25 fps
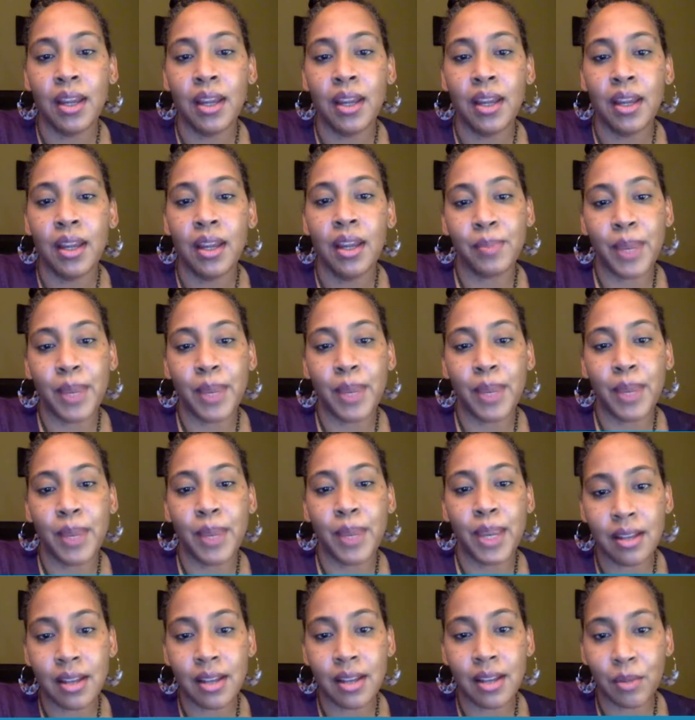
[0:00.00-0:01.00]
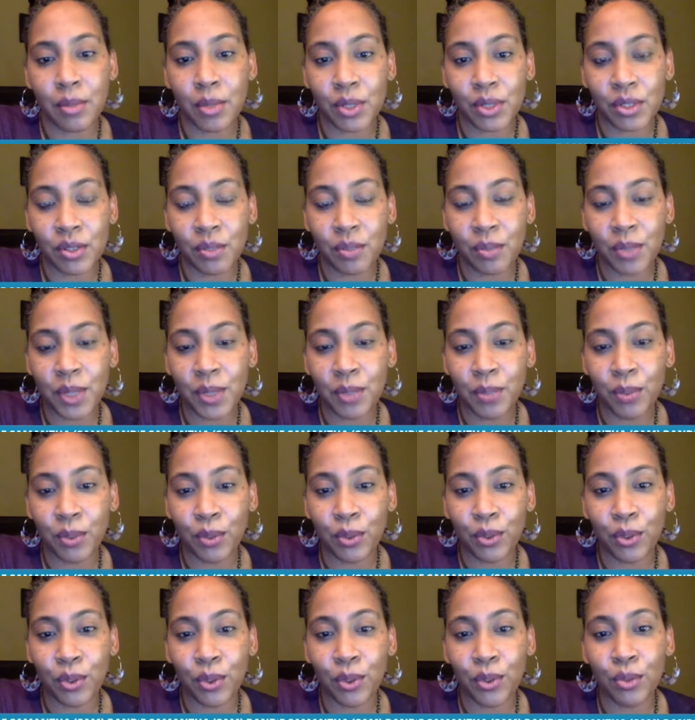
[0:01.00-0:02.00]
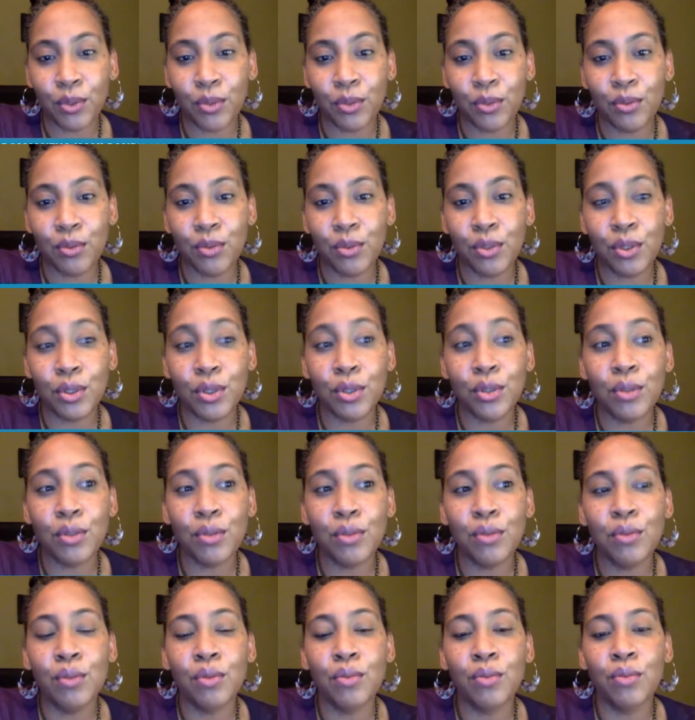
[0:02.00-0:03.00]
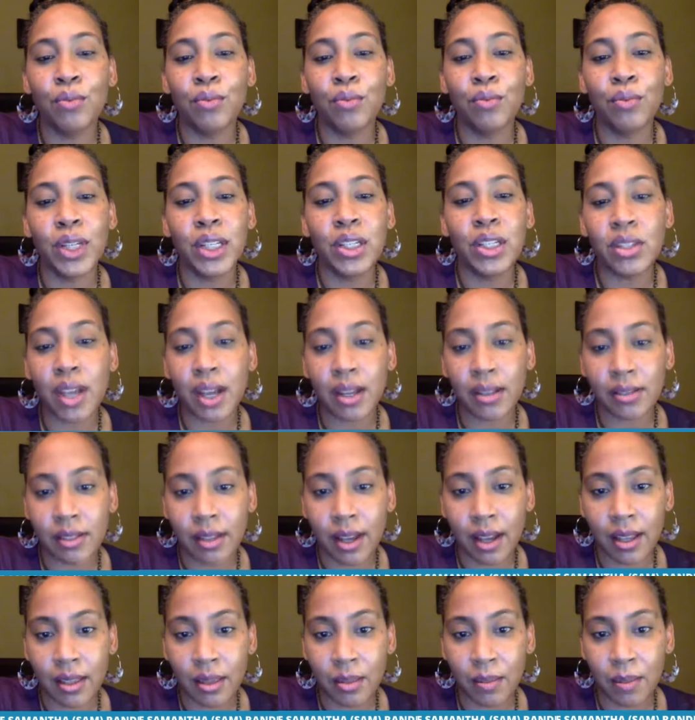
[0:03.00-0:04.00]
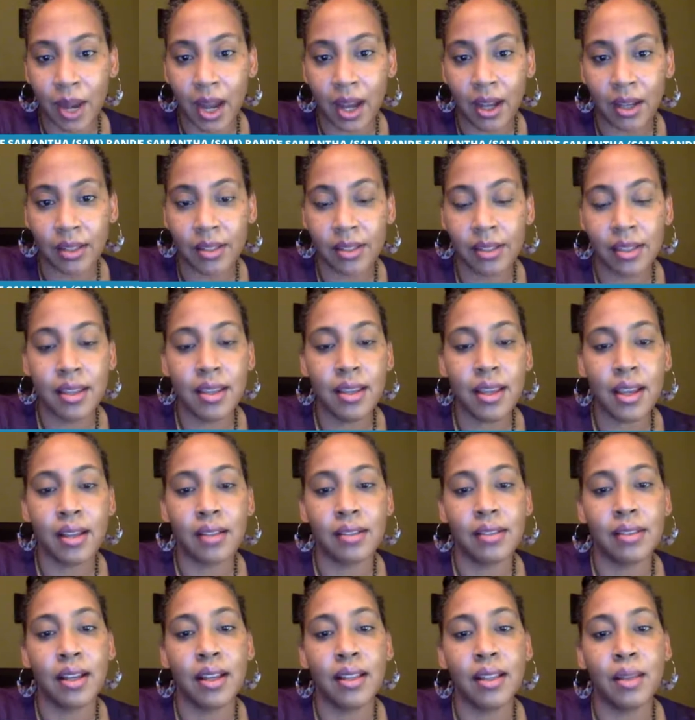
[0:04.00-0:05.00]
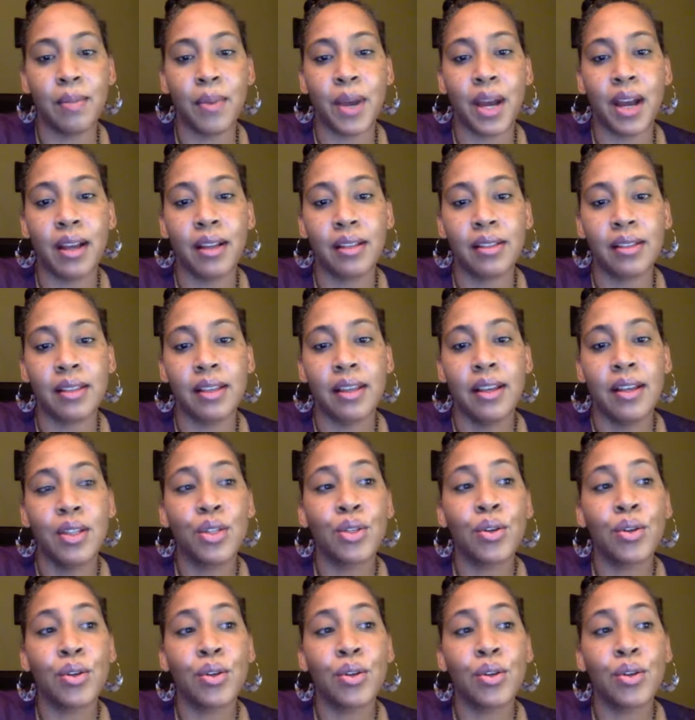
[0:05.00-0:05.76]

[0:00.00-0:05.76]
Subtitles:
expanding the numbers of people who do reach outside the box, think outside the box,